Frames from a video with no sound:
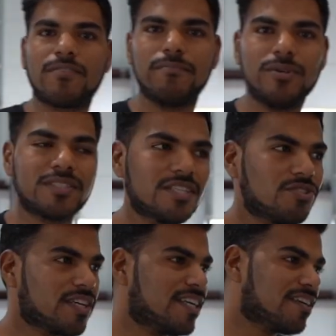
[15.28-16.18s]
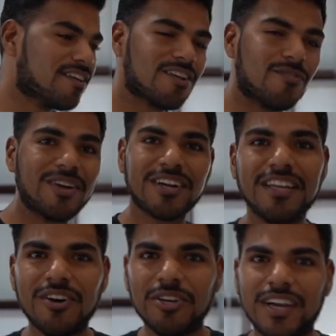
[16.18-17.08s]
from Boost District here. We
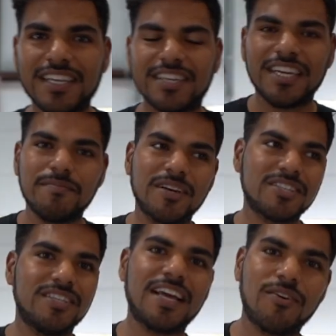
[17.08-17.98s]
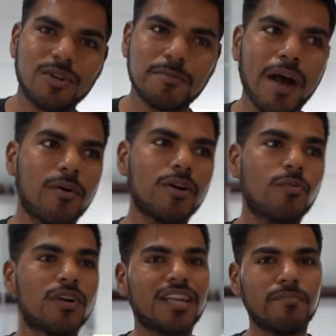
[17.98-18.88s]
already know you guys are here because you like horsepower.
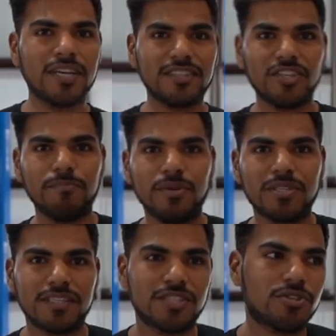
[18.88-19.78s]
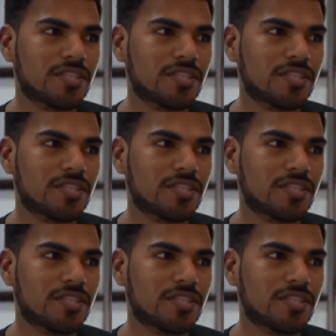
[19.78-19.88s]
We're gonna bring it to you Boost District